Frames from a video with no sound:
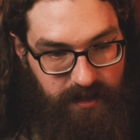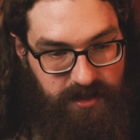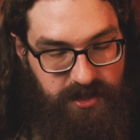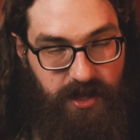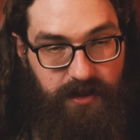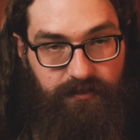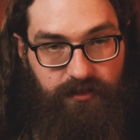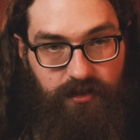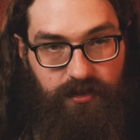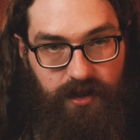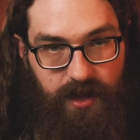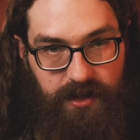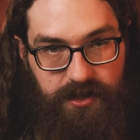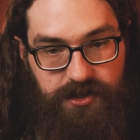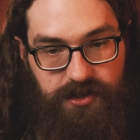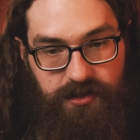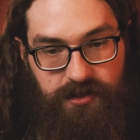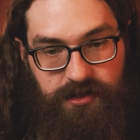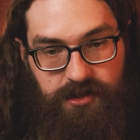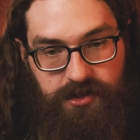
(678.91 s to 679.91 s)
several
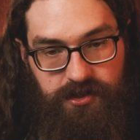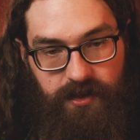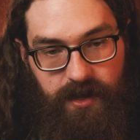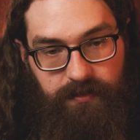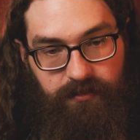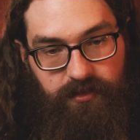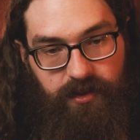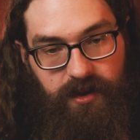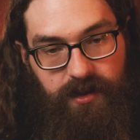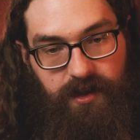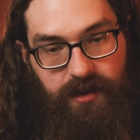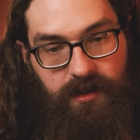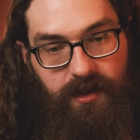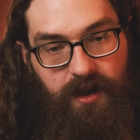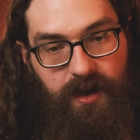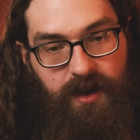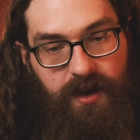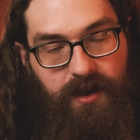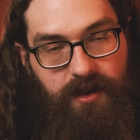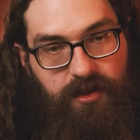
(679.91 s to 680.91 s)
clusters. So I'm running
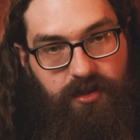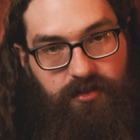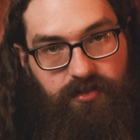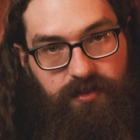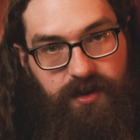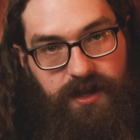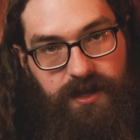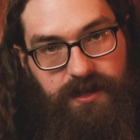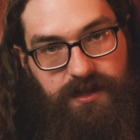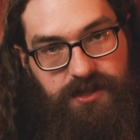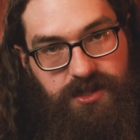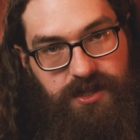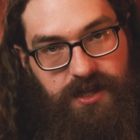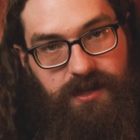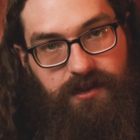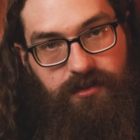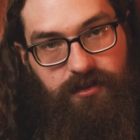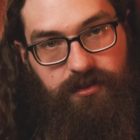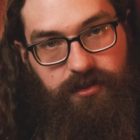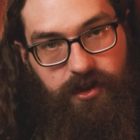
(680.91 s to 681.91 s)
three
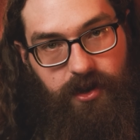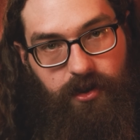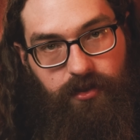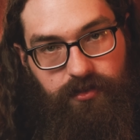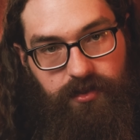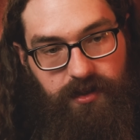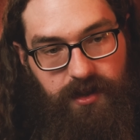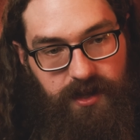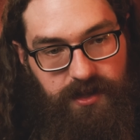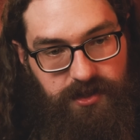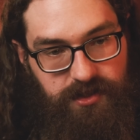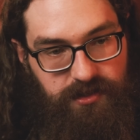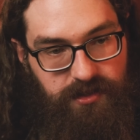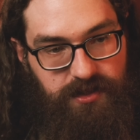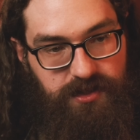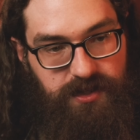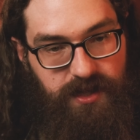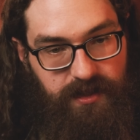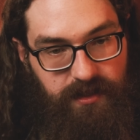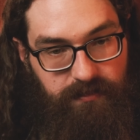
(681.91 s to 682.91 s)
single node
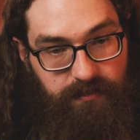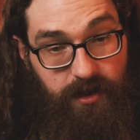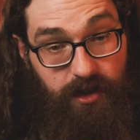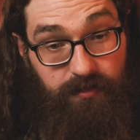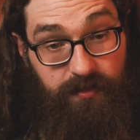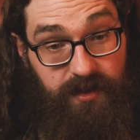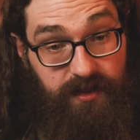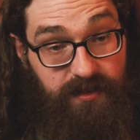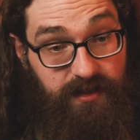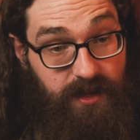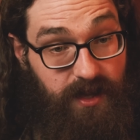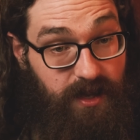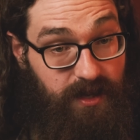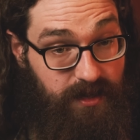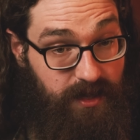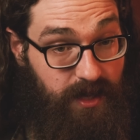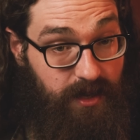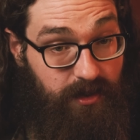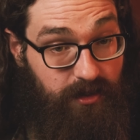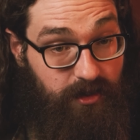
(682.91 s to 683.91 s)
clusters at the moment.
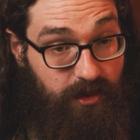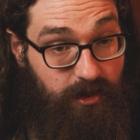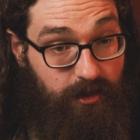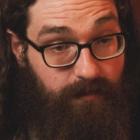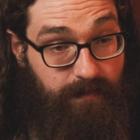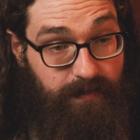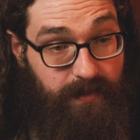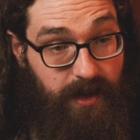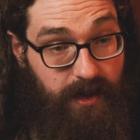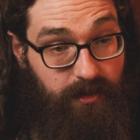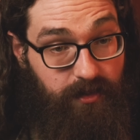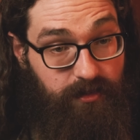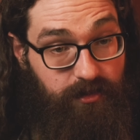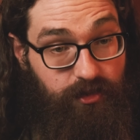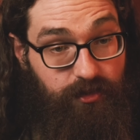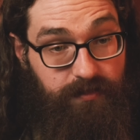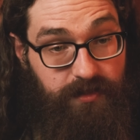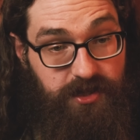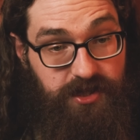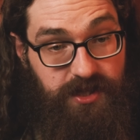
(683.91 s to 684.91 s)
And here you go. Our
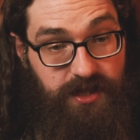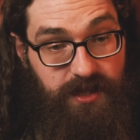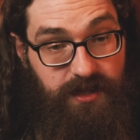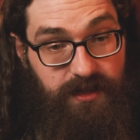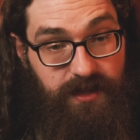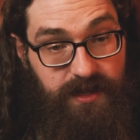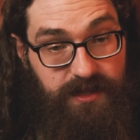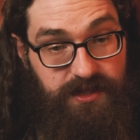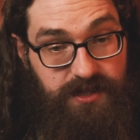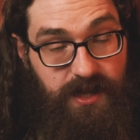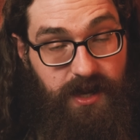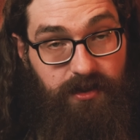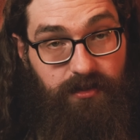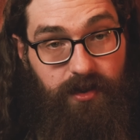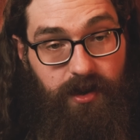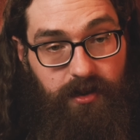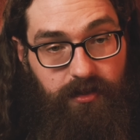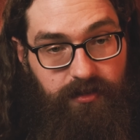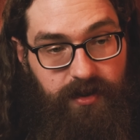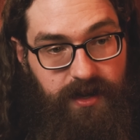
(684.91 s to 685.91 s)
new machine has now
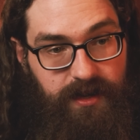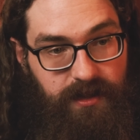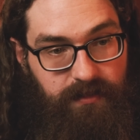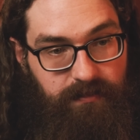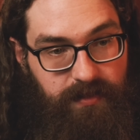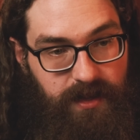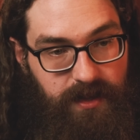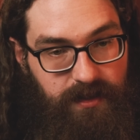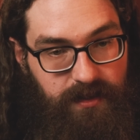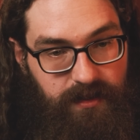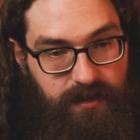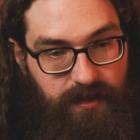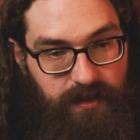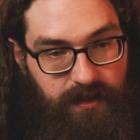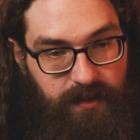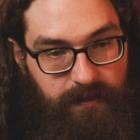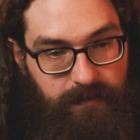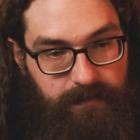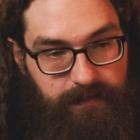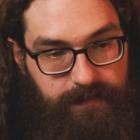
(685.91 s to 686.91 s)
already been
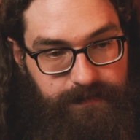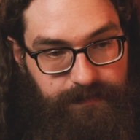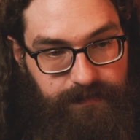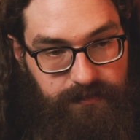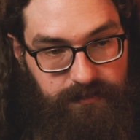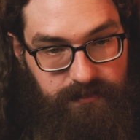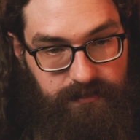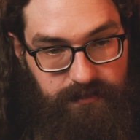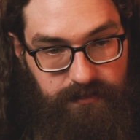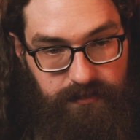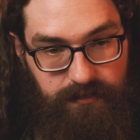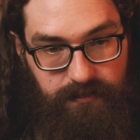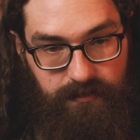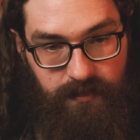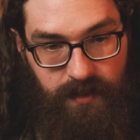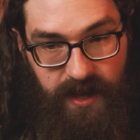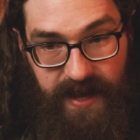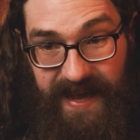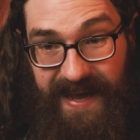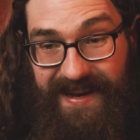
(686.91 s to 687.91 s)
um,
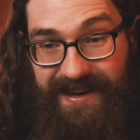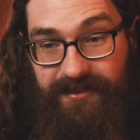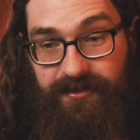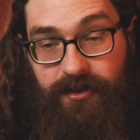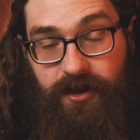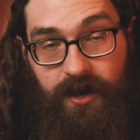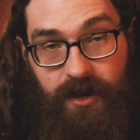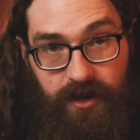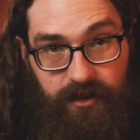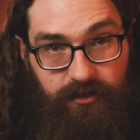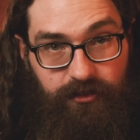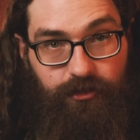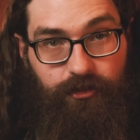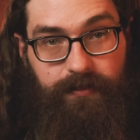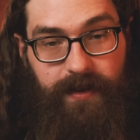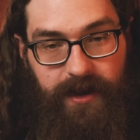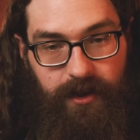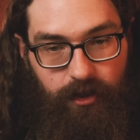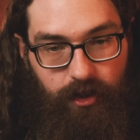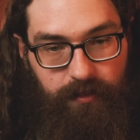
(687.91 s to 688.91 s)
added
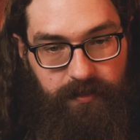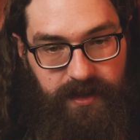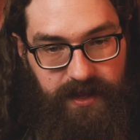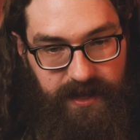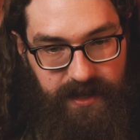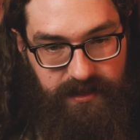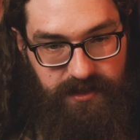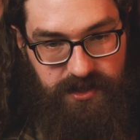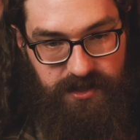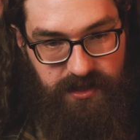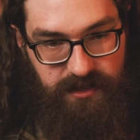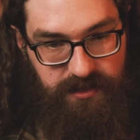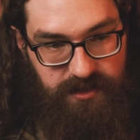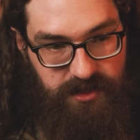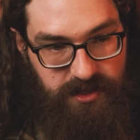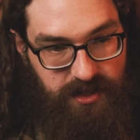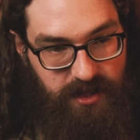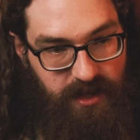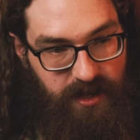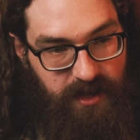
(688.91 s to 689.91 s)
to my Omni
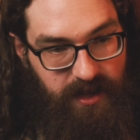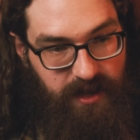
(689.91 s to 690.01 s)
instance.